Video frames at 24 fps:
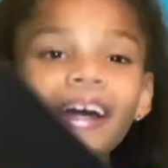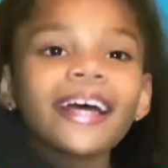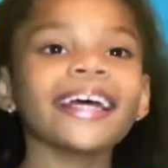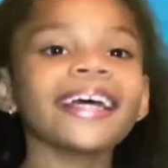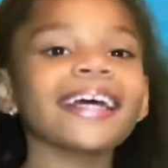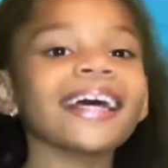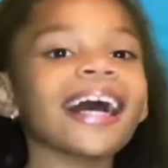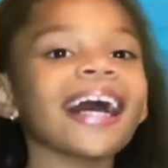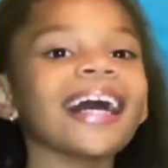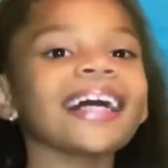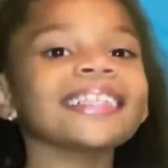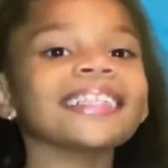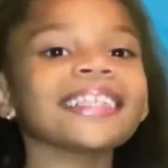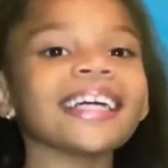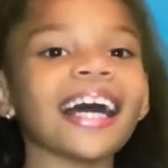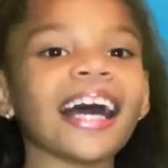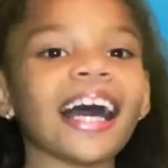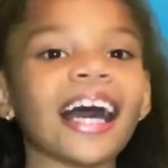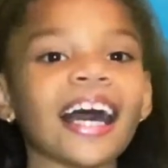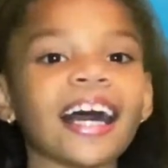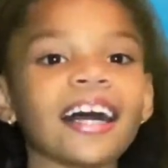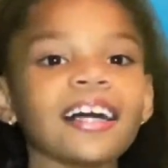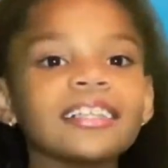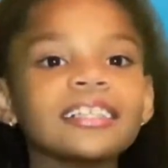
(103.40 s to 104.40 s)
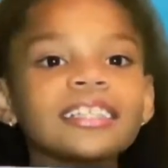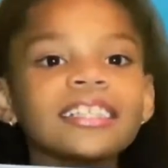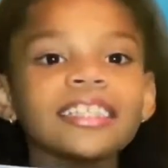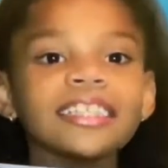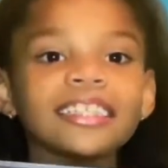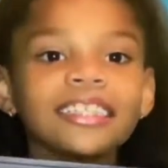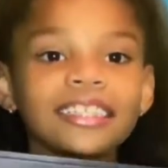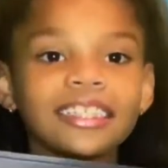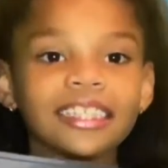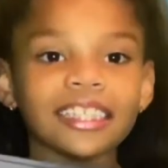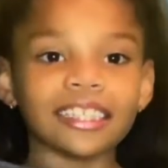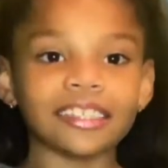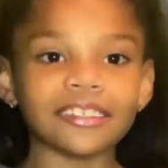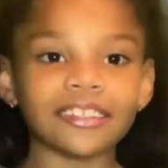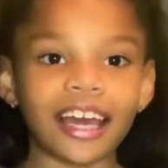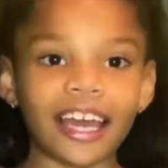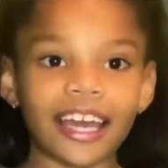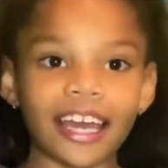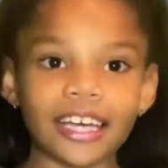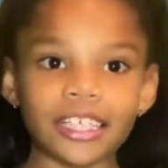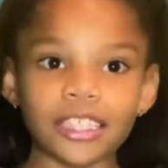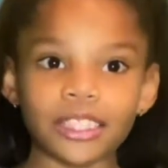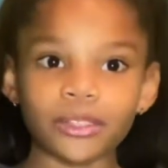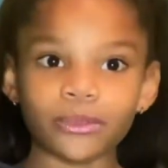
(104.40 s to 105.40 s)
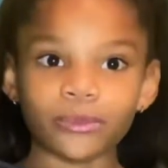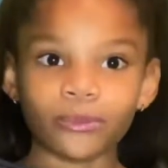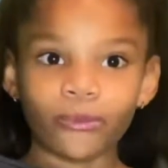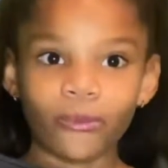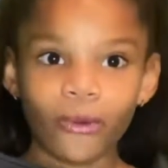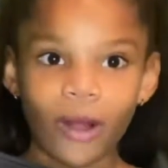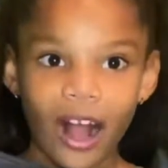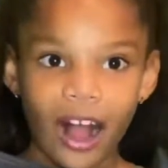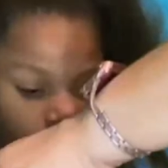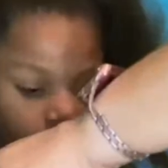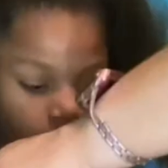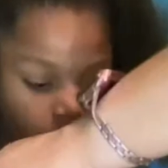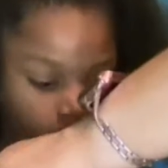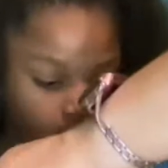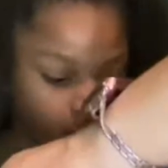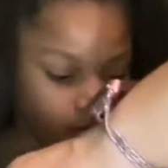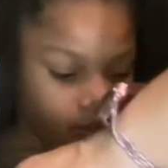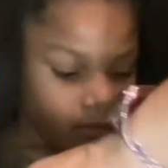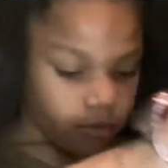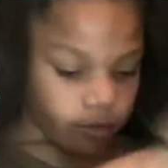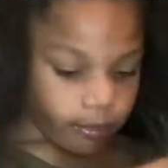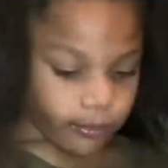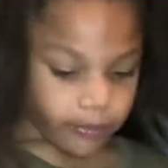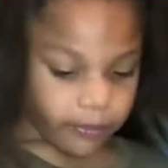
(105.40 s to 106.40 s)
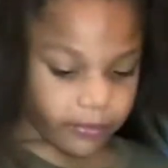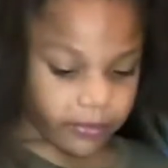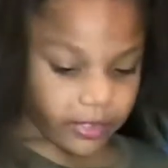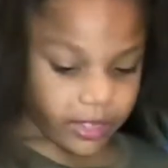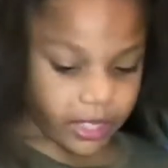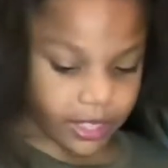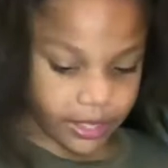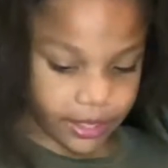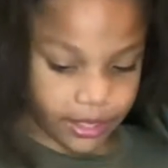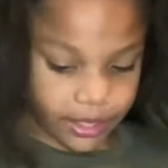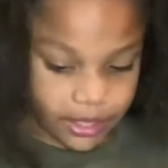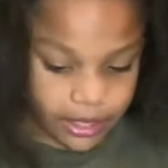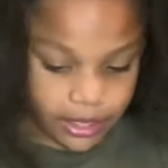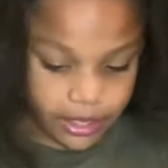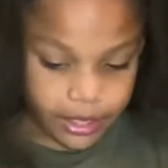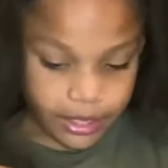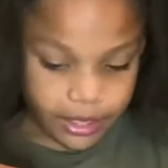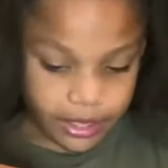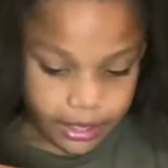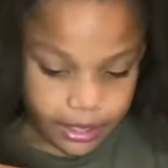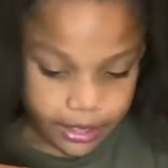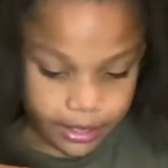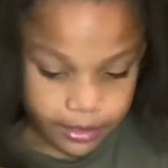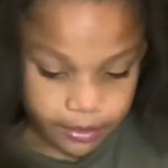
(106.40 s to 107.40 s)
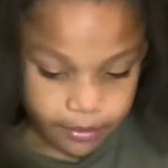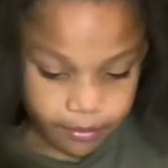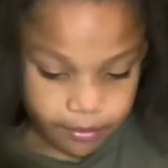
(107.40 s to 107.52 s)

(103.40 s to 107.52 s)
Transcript: it has an LED light as well. This is it.